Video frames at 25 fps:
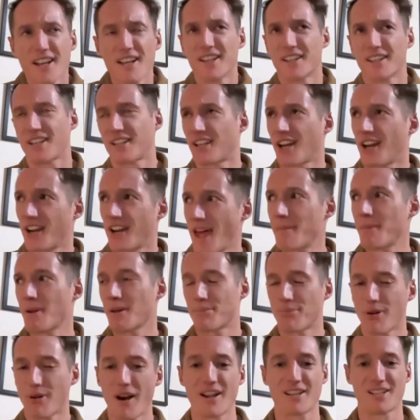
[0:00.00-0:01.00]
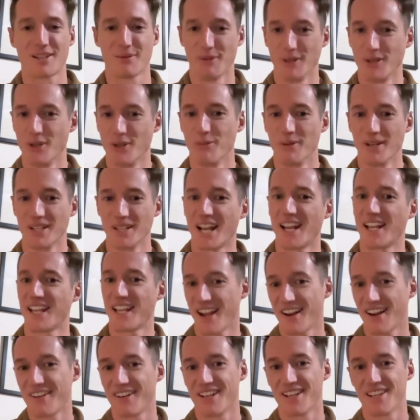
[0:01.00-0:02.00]
the dynamic pricing would normally take
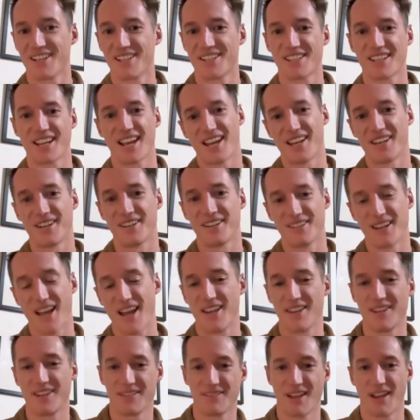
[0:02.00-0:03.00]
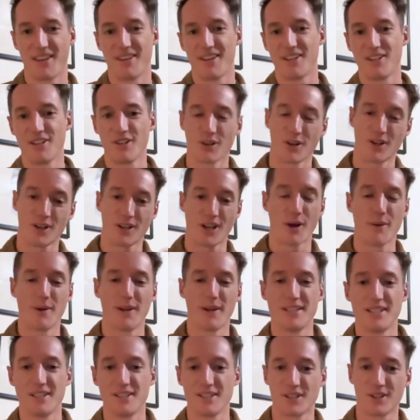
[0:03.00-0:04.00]
care of this, and then you got to go
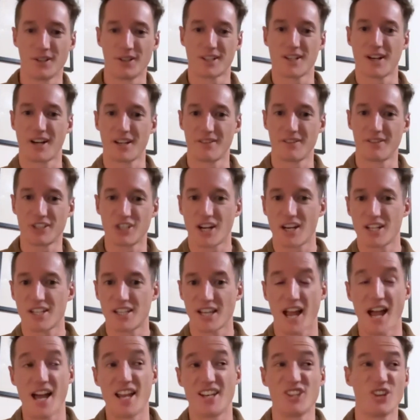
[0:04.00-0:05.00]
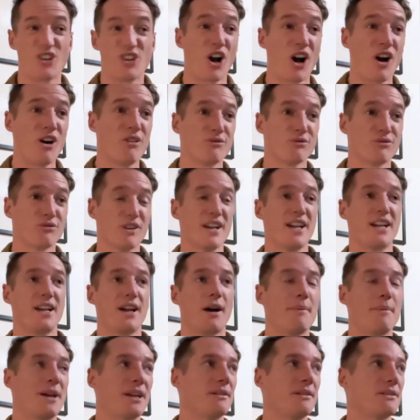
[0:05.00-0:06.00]
in and you got to kind of adjust that, and you can't really. I
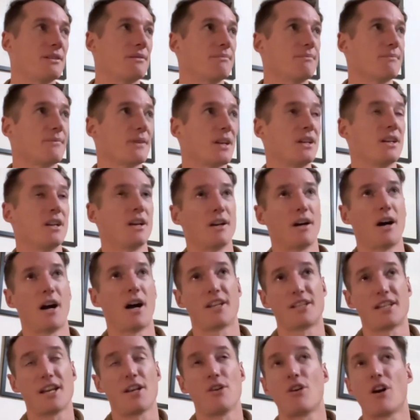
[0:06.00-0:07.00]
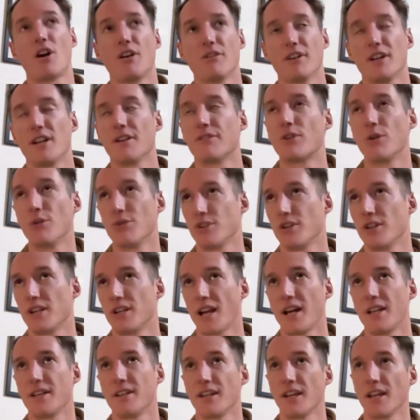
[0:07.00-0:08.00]
mean, I say you can't really. Of course you
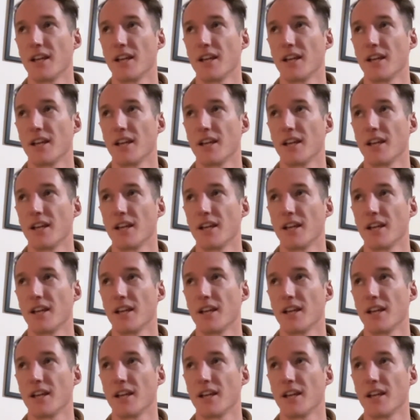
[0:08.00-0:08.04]
can.